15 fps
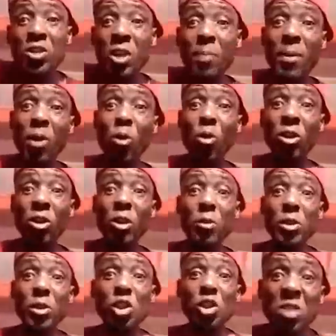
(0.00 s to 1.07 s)
inch, go down there
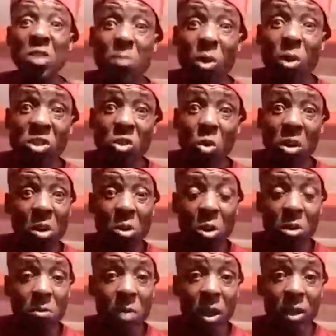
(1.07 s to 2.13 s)
with three busload of
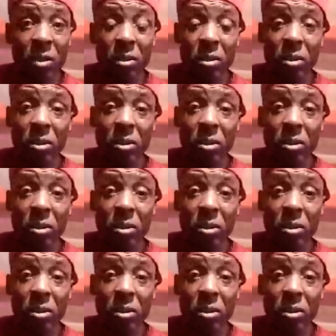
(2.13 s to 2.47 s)
gun, man.